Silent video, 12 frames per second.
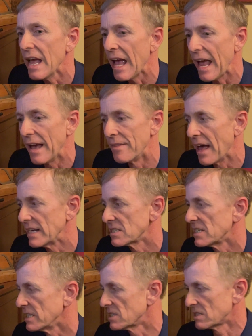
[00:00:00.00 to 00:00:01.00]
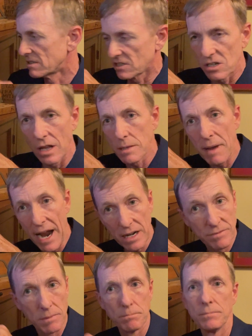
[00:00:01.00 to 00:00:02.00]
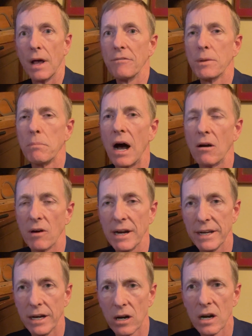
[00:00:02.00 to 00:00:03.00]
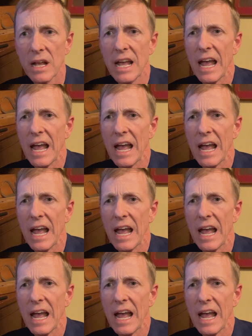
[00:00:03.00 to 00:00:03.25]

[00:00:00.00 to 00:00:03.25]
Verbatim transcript: and that sits just on the back of, the, of the bot right here.